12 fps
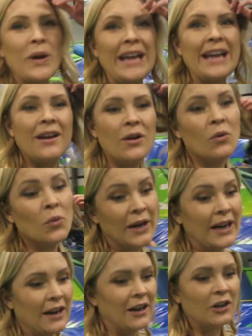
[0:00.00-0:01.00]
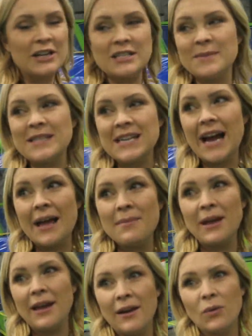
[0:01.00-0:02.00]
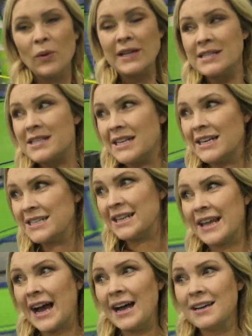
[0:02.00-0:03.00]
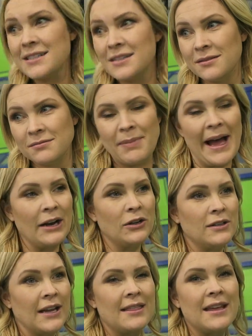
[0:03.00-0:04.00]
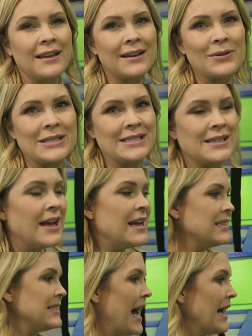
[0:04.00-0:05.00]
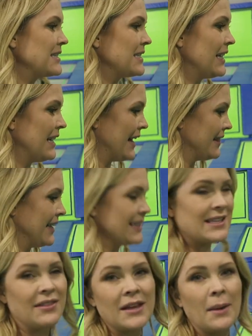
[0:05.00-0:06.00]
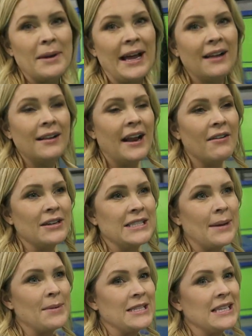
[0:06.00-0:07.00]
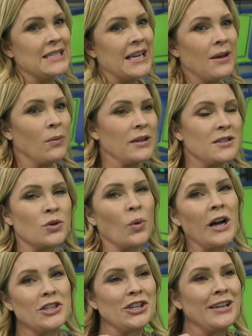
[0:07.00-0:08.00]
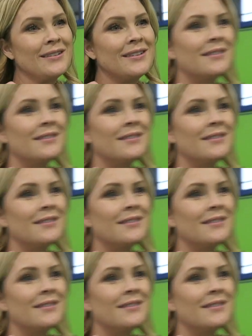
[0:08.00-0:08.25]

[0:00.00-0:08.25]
We were here at Christmas time and Winston did that battled. I think it was Daxton, and I think it's a thumbnail, and every time he sees it, he wants to watch it.